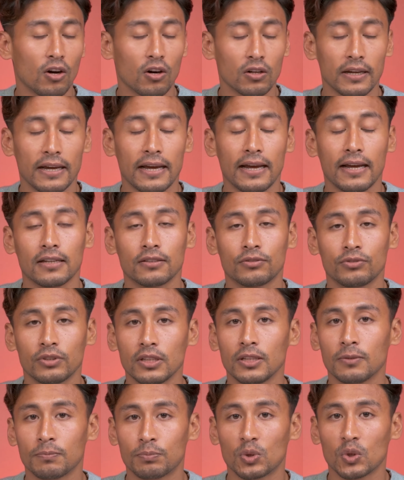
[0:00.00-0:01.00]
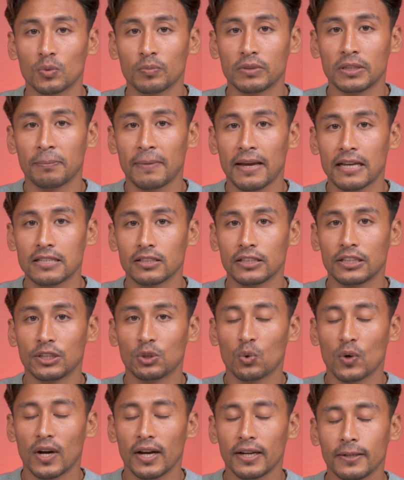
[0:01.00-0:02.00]
Honor has really improved the Magic
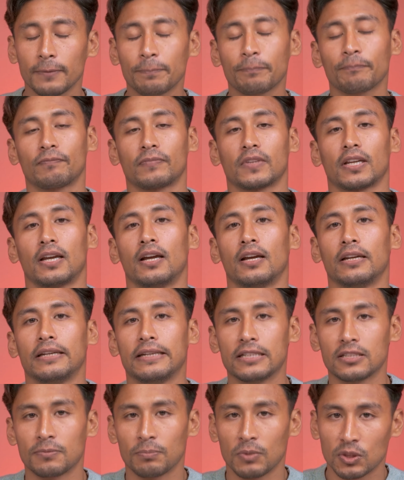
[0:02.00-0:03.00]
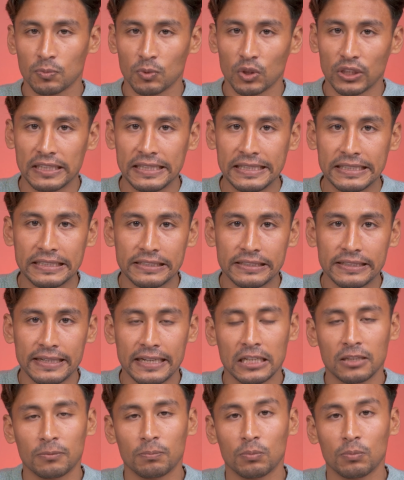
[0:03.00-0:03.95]
UI. It is much more cleaner and